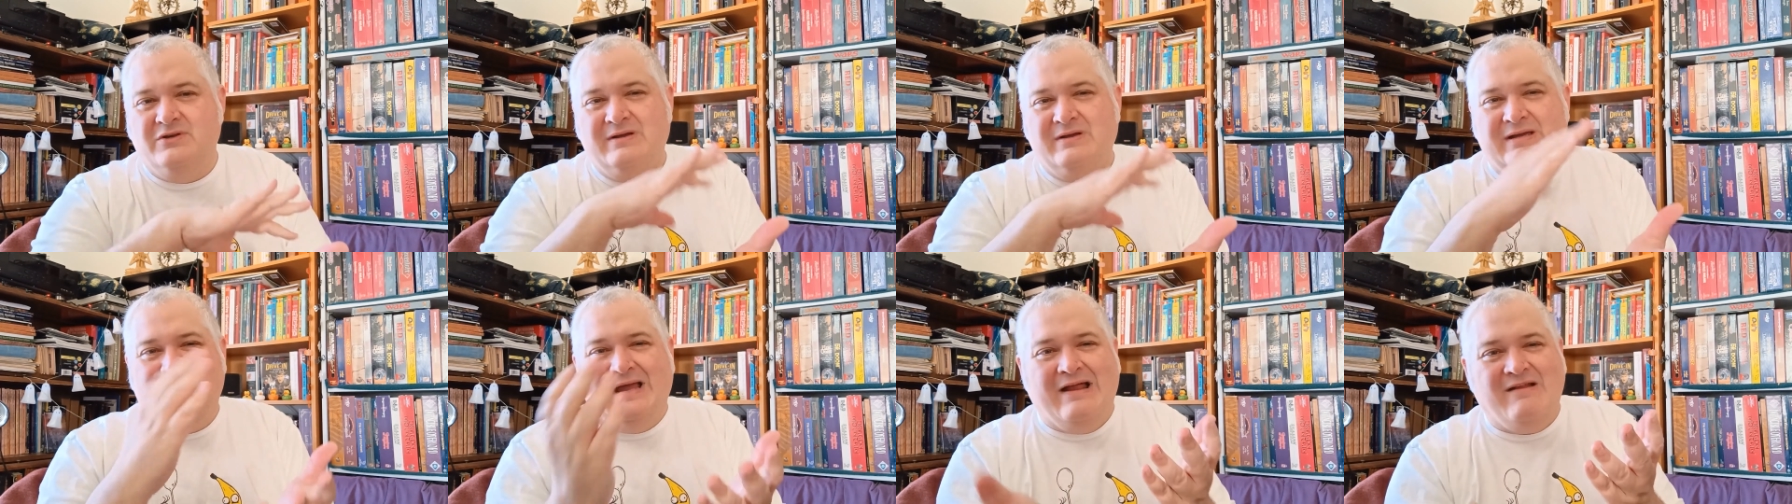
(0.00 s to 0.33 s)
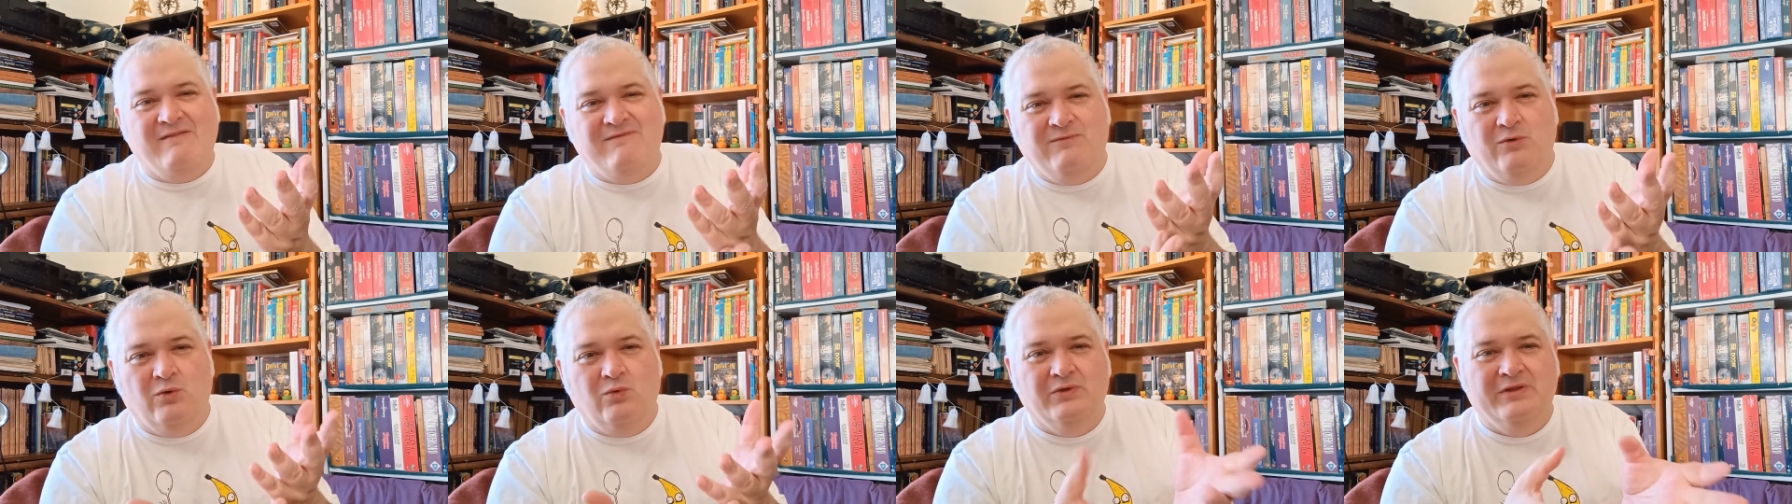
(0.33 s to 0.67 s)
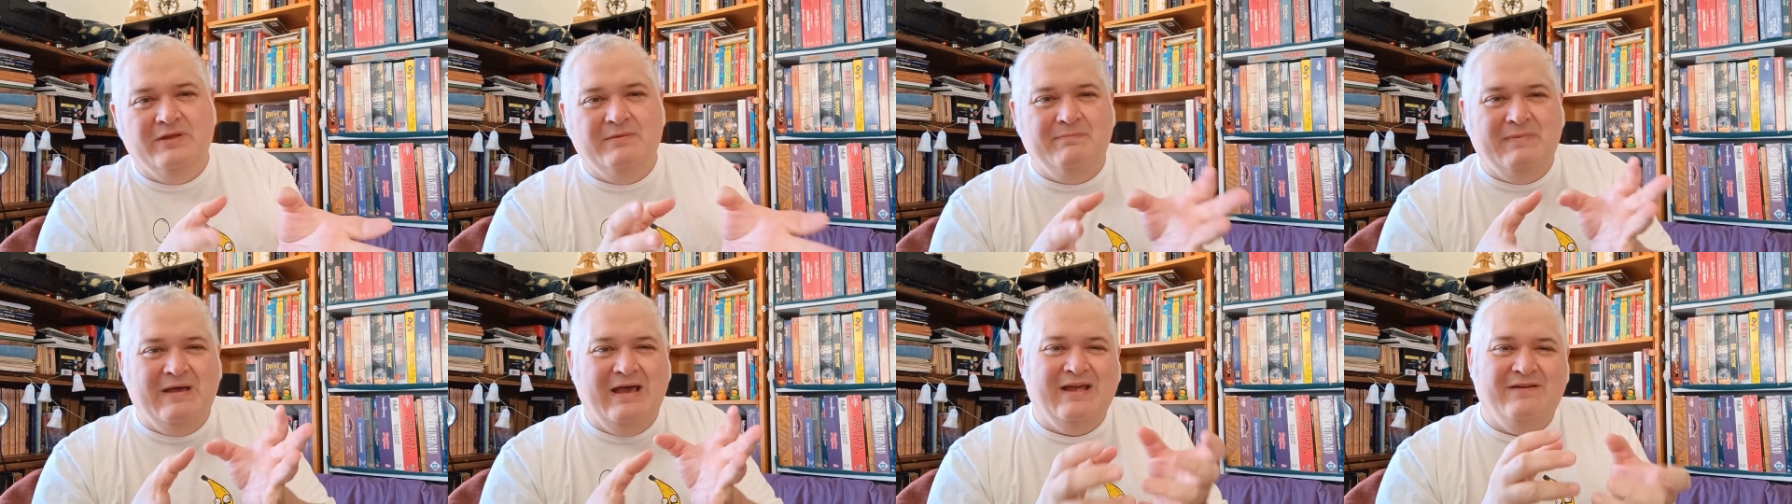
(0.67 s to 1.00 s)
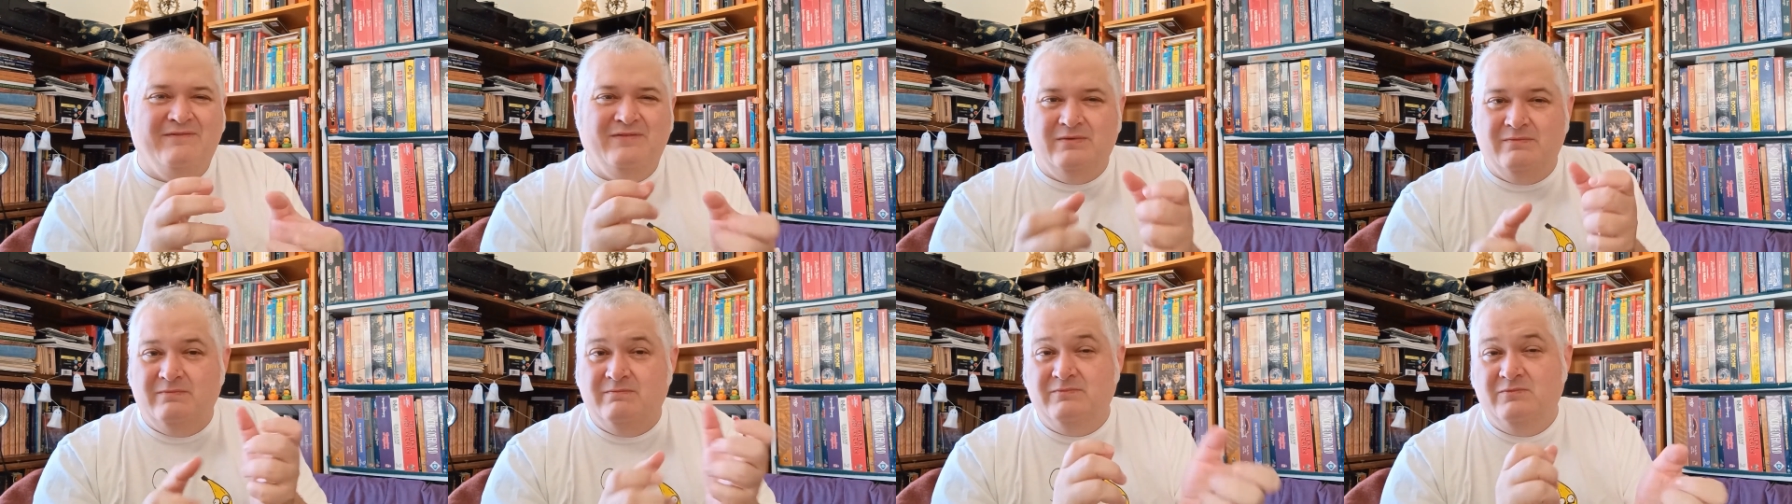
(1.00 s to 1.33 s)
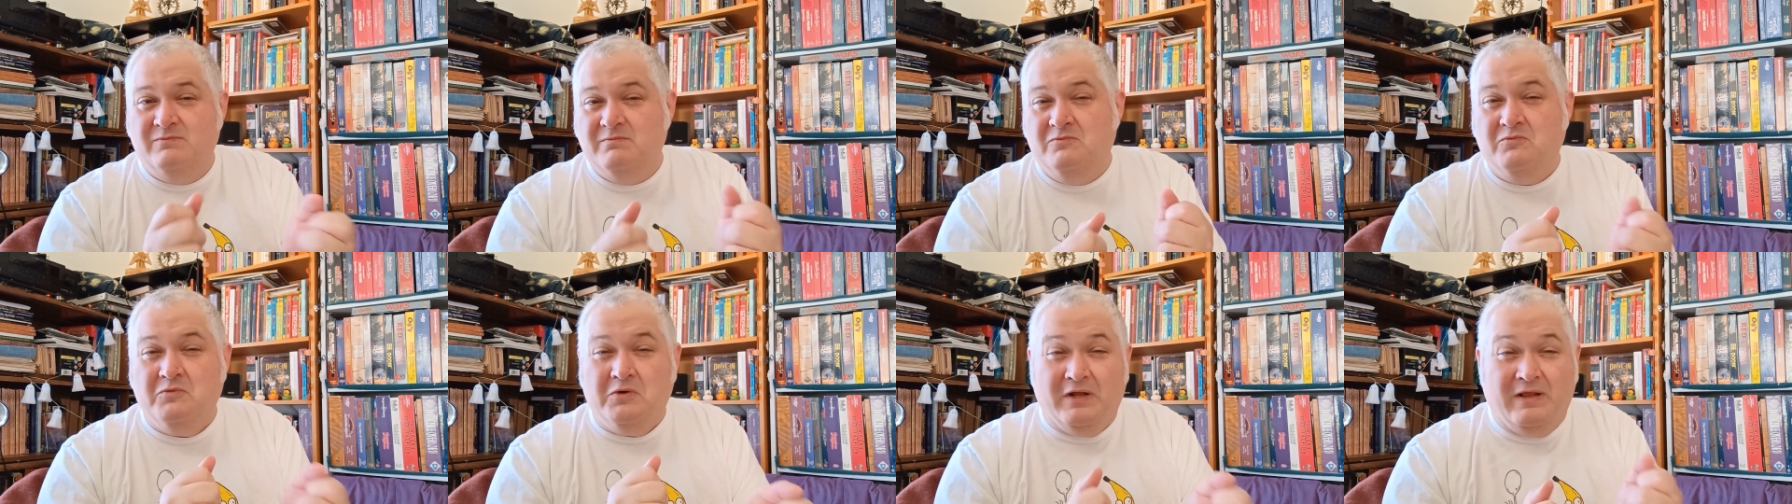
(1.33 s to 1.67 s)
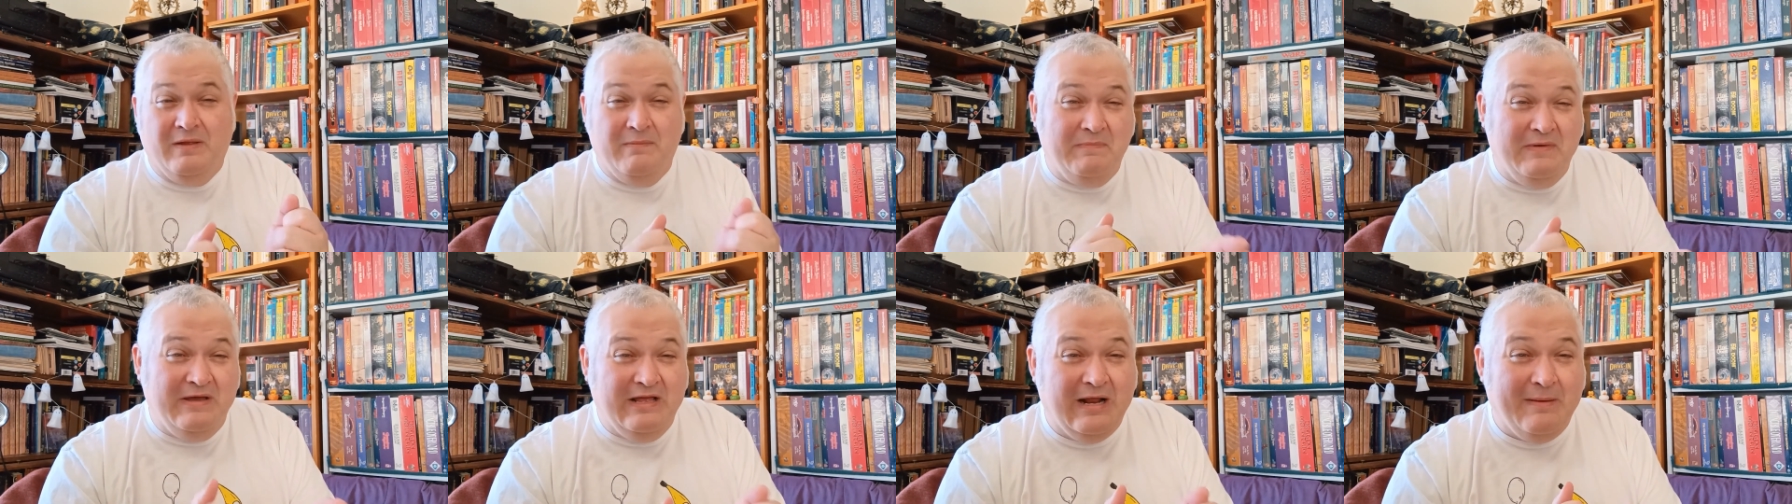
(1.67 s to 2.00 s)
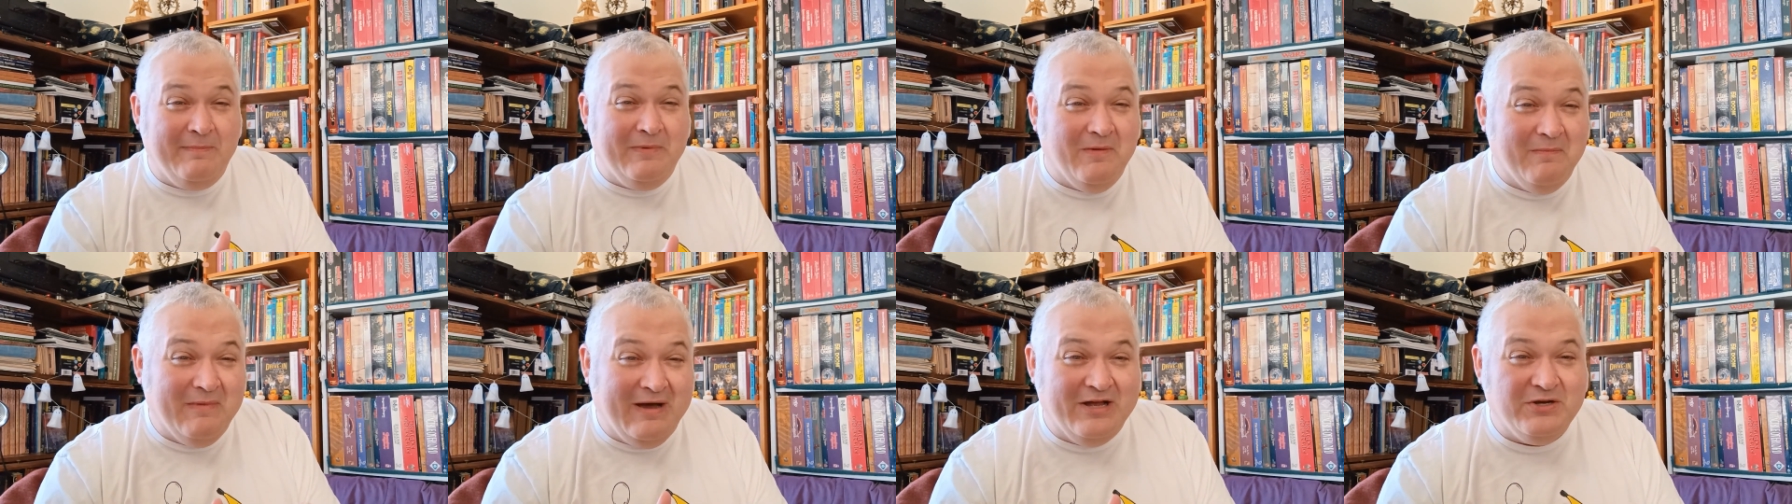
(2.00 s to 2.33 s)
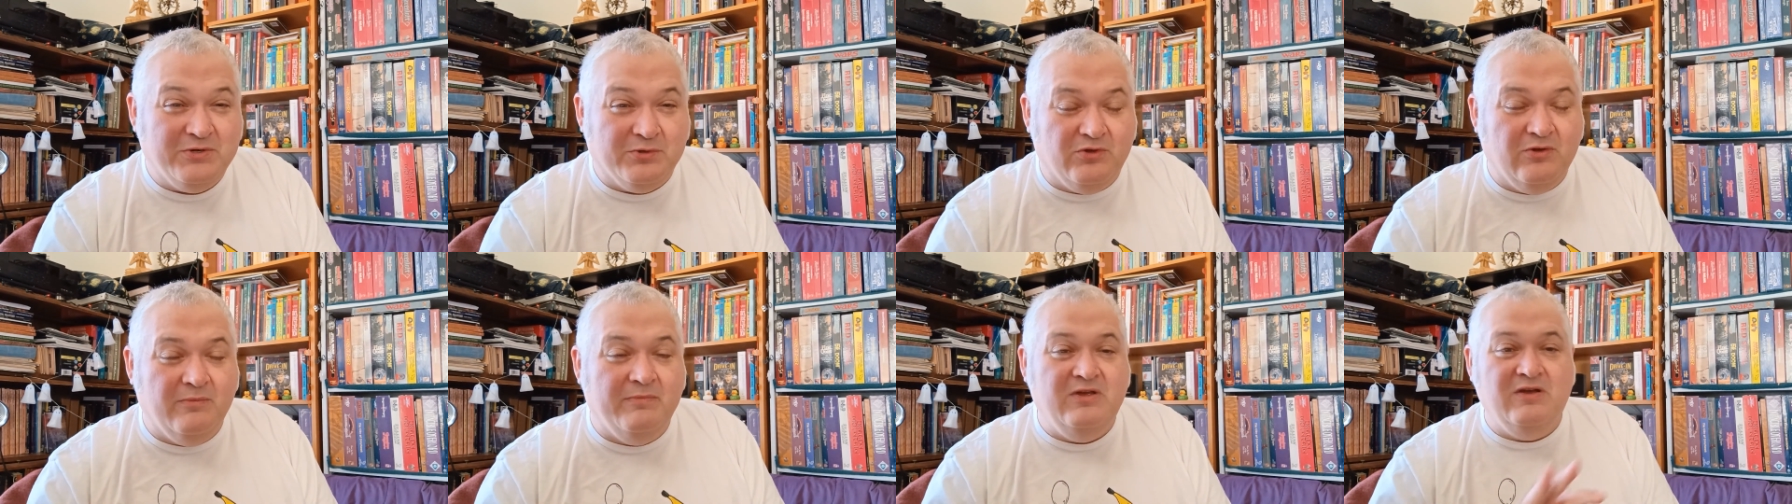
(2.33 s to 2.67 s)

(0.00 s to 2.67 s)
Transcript: You can kind of fold it back. If you really beat up your module,